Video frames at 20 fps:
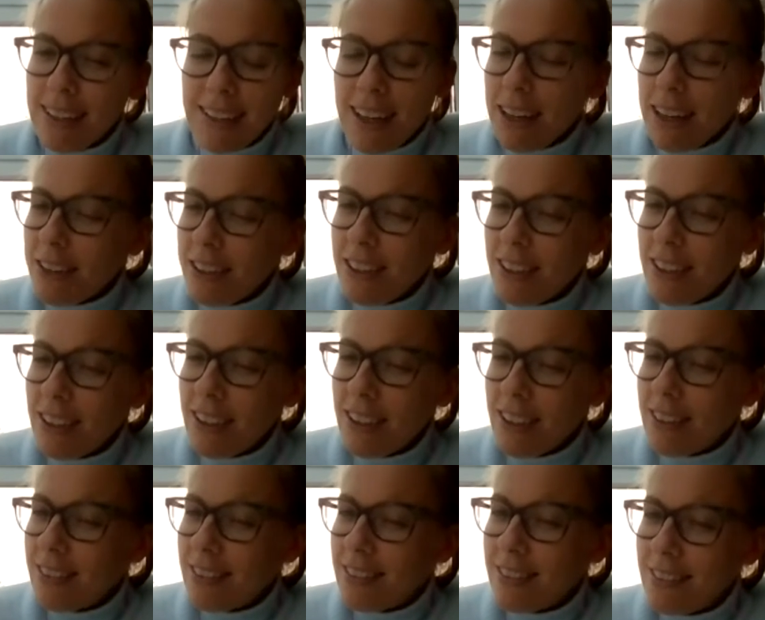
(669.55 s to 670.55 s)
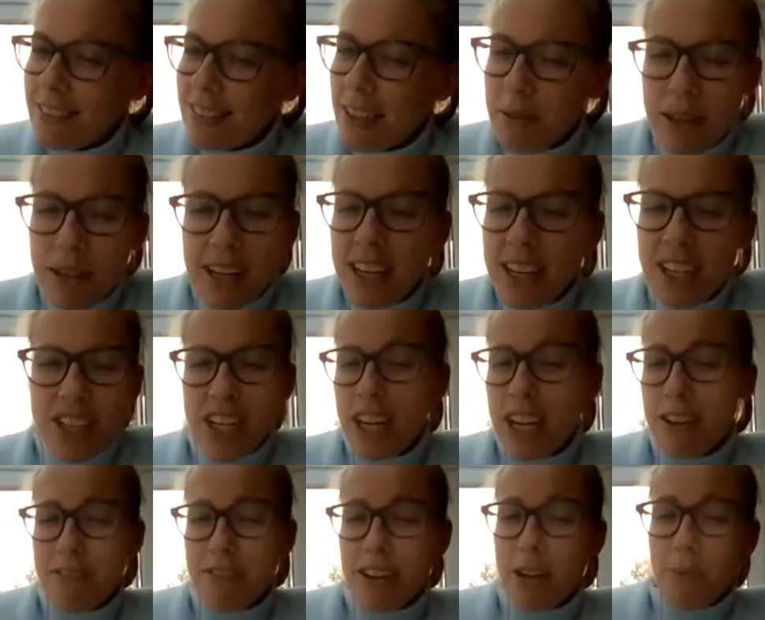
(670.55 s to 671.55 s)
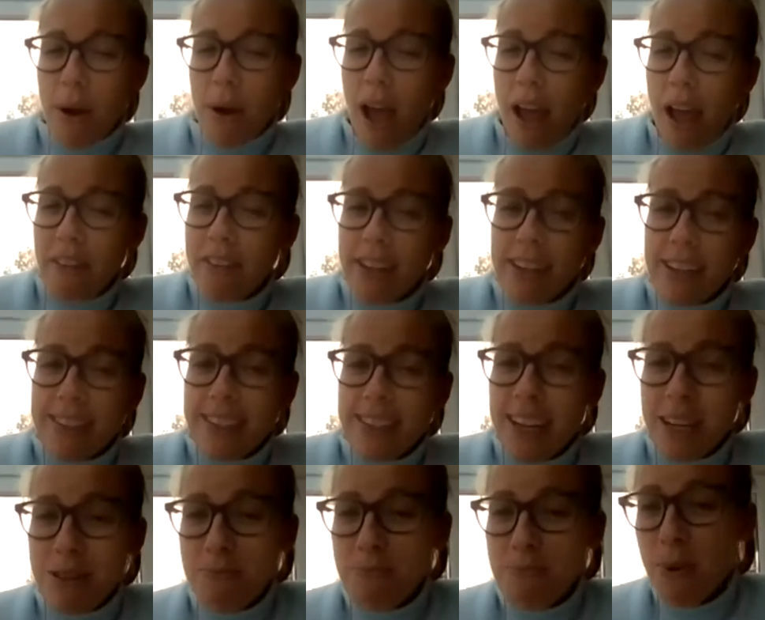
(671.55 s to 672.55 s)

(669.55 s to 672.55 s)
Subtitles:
I don't know, they were going to cheer for you whatever you did,